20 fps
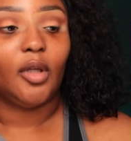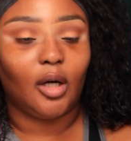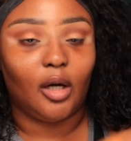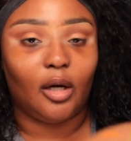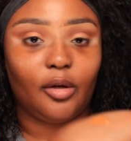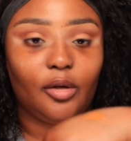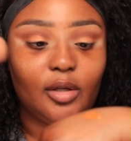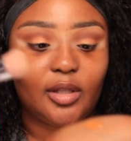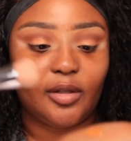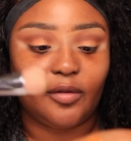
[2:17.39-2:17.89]

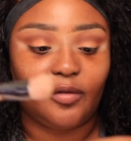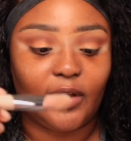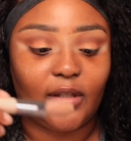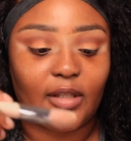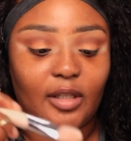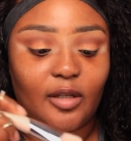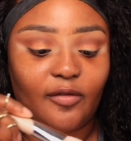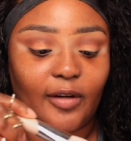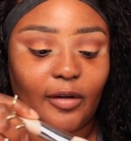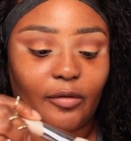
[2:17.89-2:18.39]
I'll use the
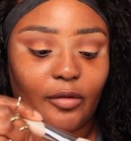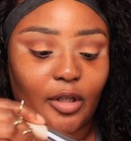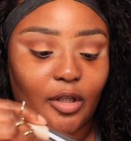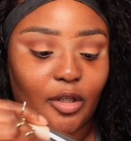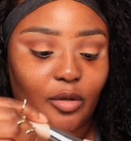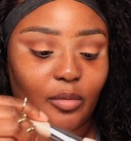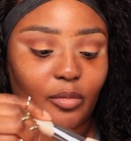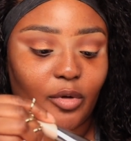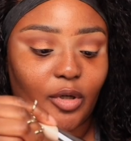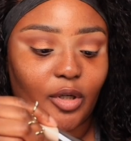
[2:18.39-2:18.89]
Fenty
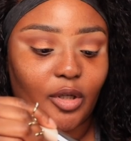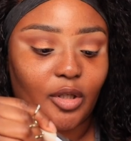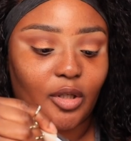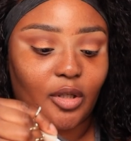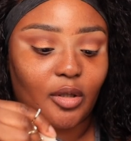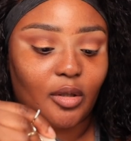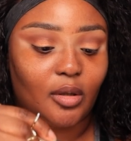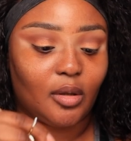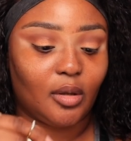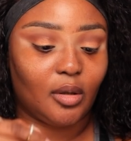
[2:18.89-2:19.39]
foundation
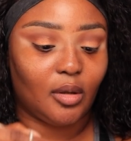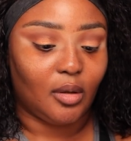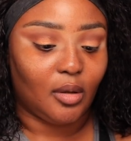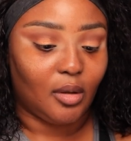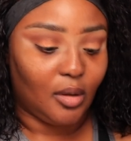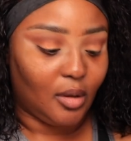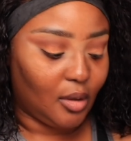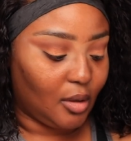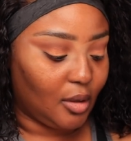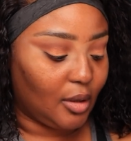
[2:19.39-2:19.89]
brush.
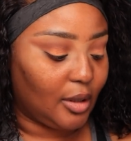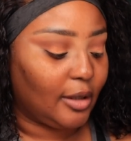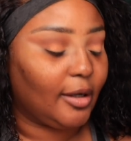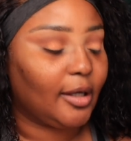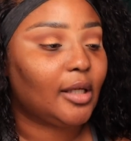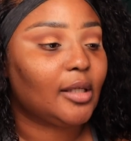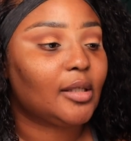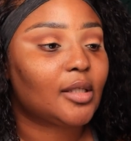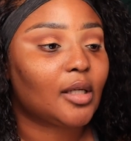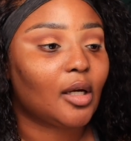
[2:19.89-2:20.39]
Now I
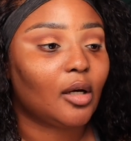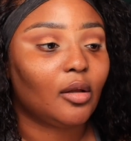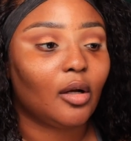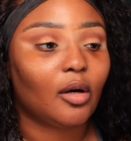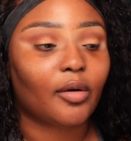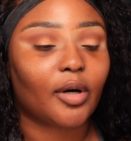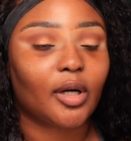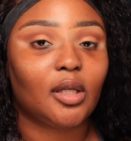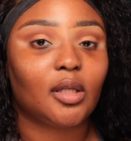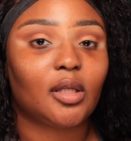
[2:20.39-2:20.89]
can tell
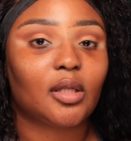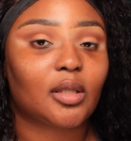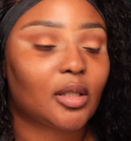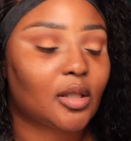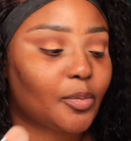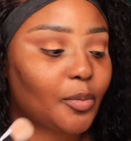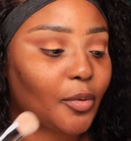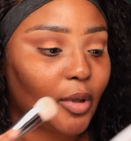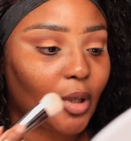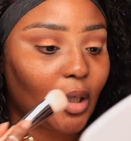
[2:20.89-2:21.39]
already this
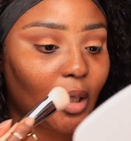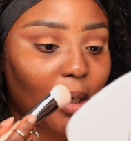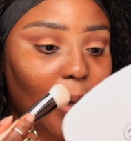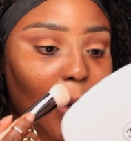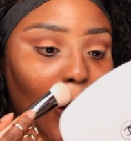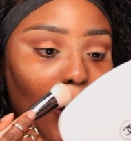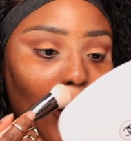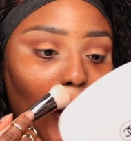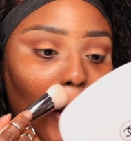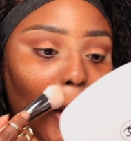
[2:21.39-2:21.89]
is pretty,
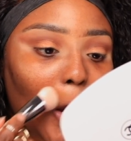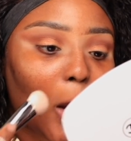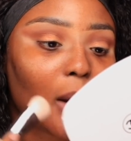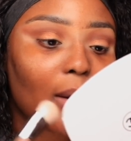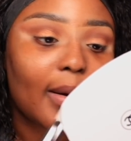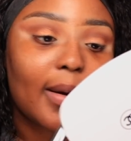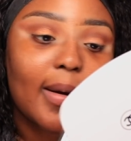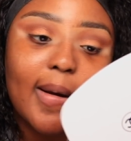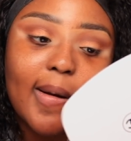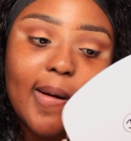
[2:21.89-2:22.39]

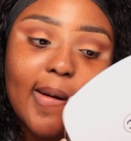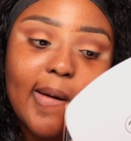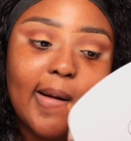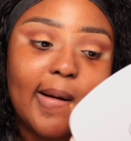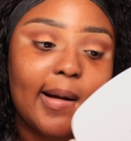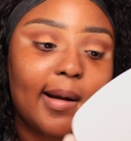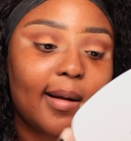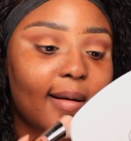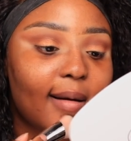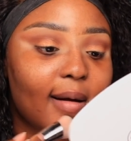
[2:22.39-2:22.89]

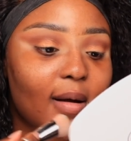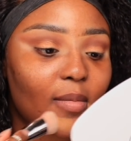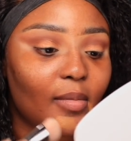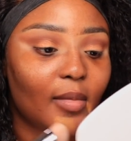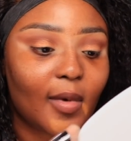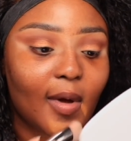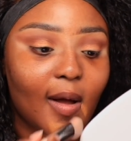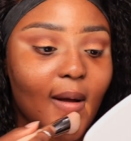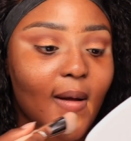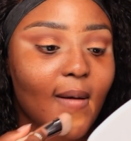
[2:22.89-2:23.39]

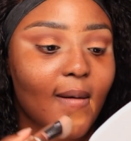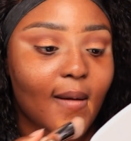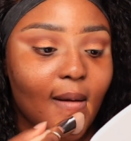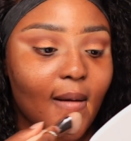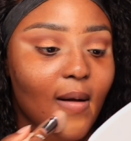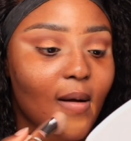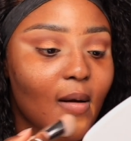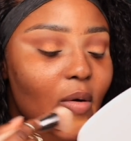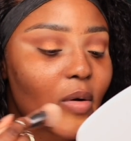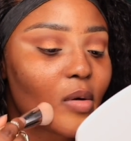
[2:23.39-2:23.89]

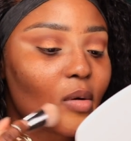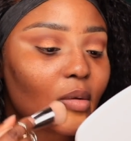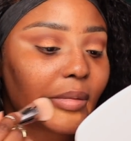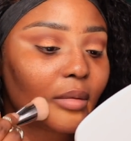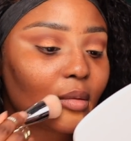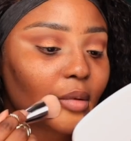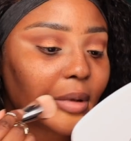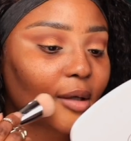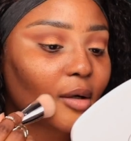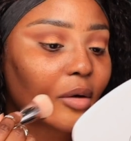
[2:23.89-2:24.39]

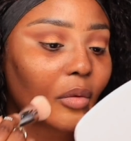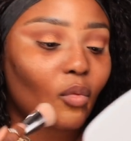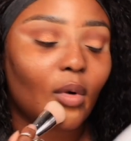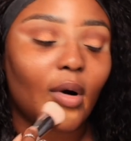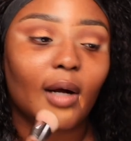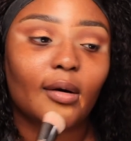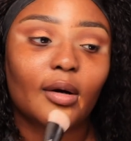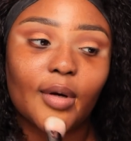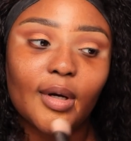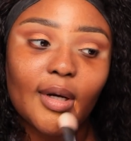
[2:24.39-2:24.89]
like a
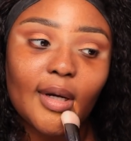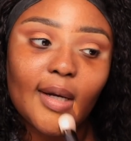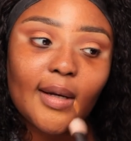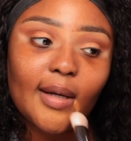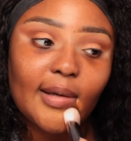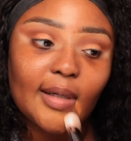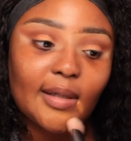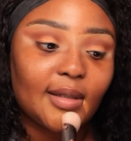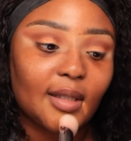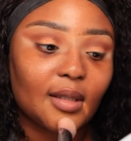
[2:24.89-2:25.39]
watery,
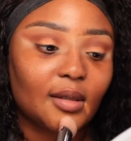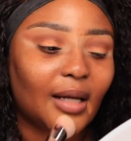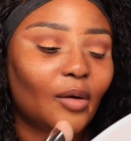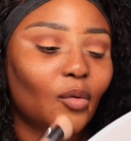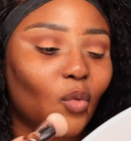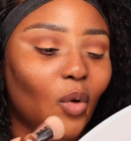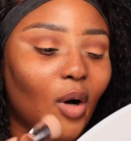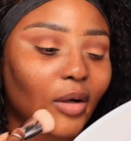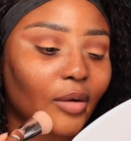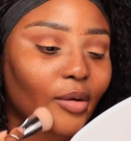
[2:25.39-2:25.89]
not
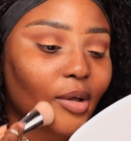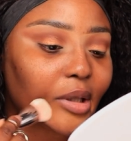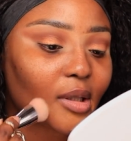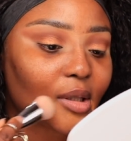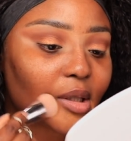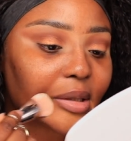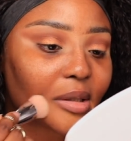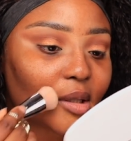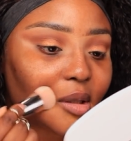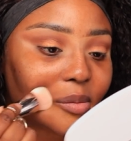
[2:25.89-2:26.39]
watery
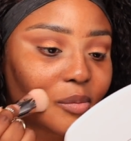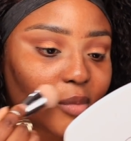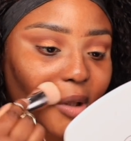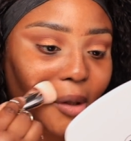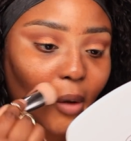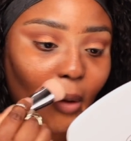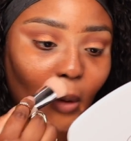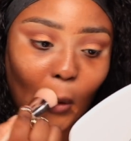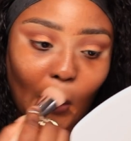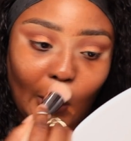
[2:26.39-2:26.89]
consistent,
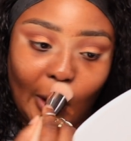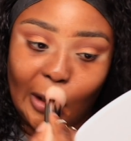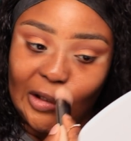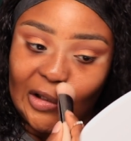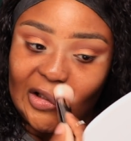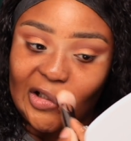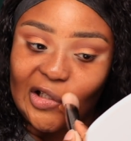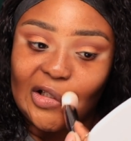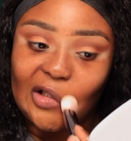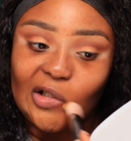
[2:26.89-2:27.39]
but
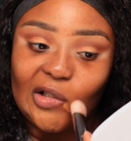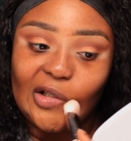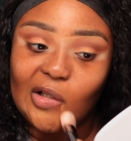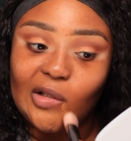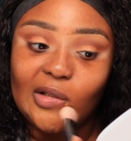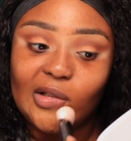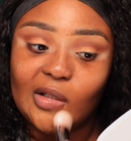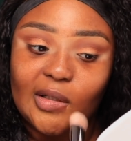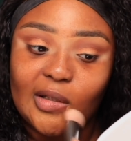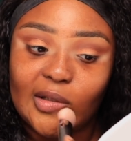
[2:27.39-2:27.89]

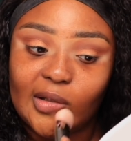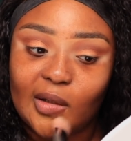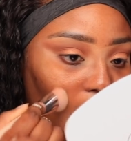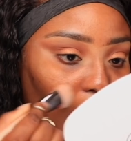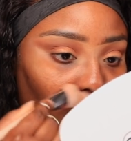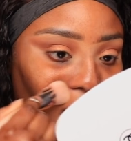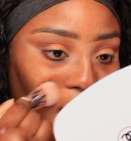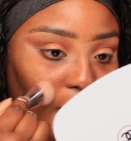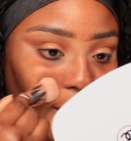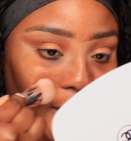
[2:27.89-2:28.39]
consistence.
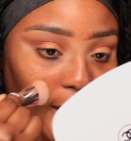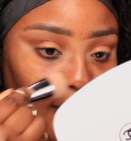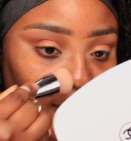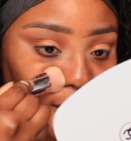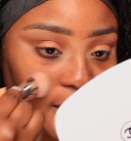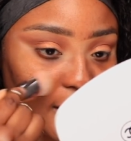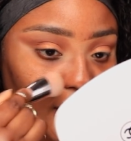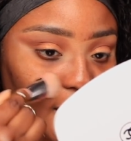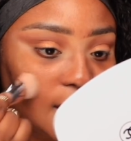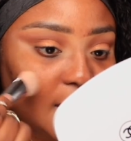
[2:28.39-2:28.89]
Oh yeah,
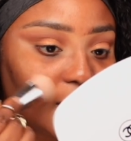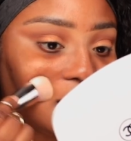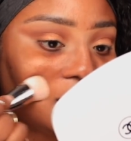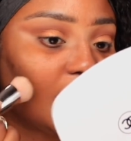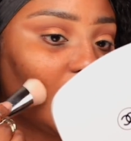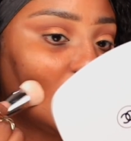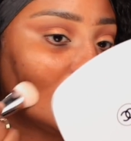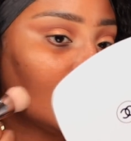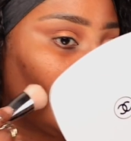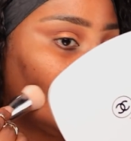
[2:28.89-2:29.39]
this is
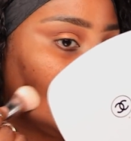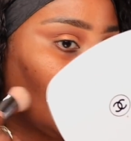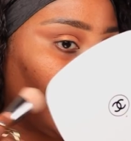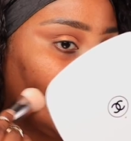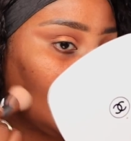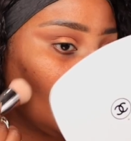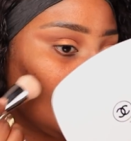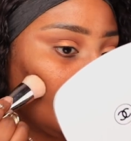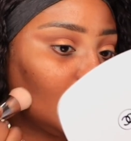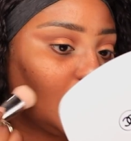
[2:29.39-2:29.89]
very
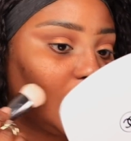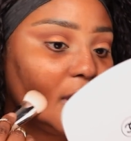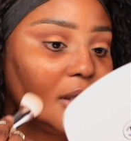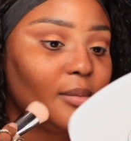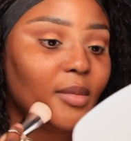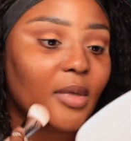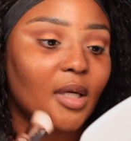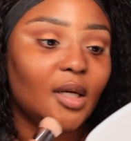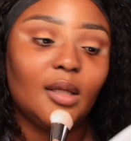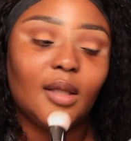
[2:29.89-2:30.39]
light. When they
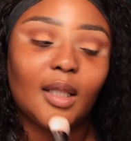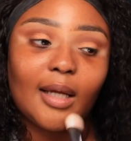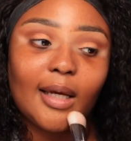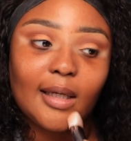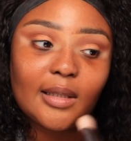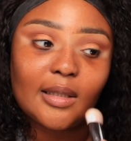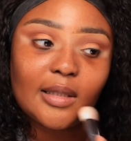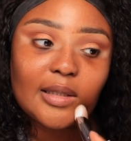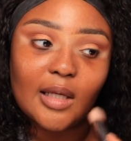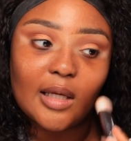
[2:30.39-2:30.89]
mean
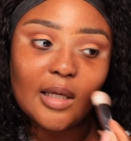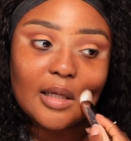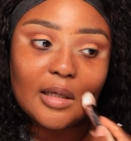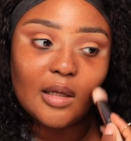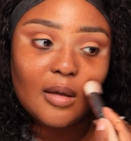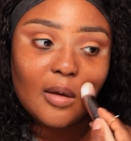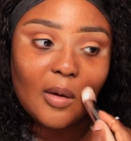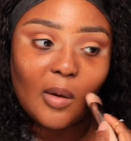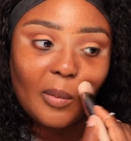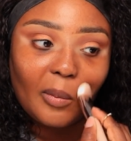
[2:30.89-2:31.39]
like
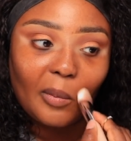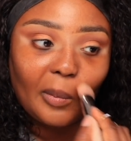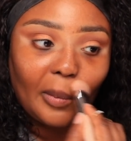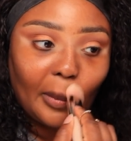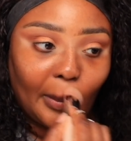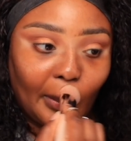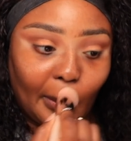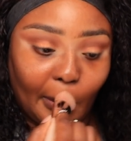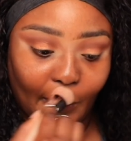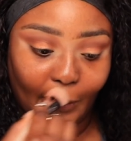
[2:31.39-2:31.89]
skin,
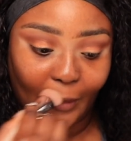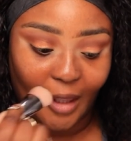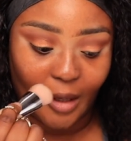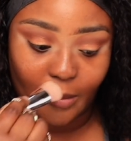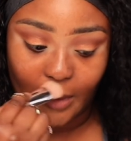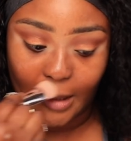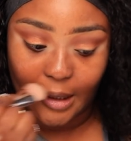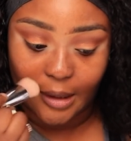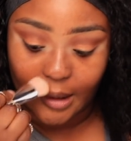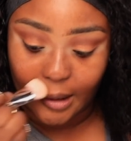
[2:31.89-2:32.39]
they
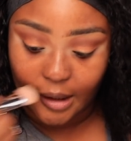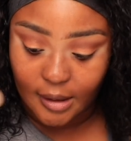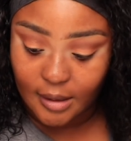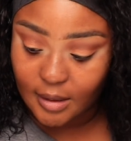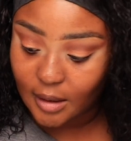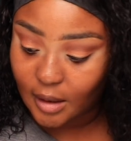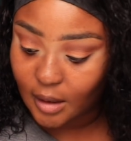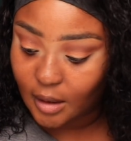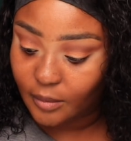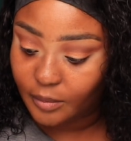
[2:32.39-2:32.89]
mean like
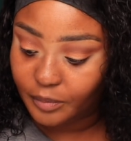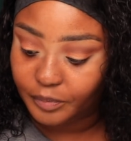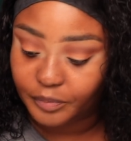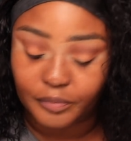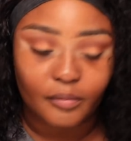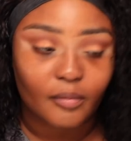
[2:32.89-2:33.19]
skin.